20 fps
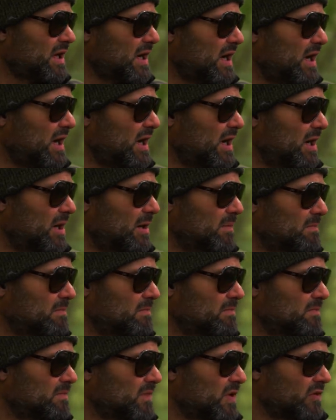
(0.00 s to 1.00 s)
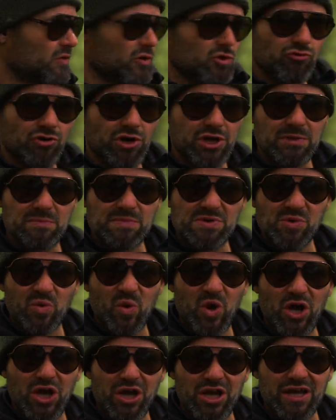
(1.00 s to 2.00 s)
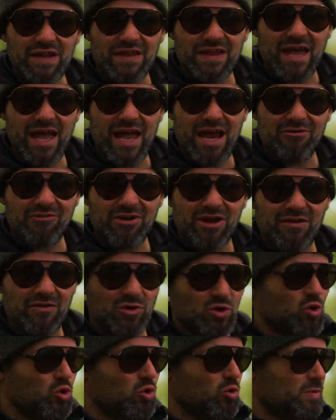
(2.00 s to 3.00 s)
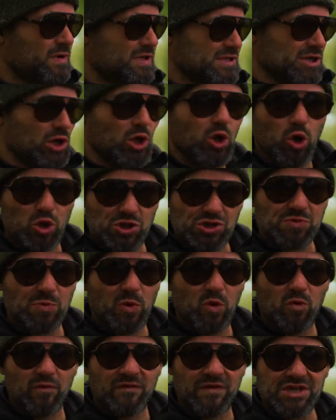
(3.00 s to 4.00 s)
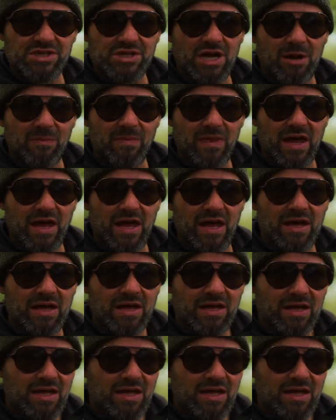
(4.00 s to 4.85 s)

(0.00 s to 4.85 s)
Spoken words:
The grebes are working the area, the cormorant, there's a lot of small fish up there.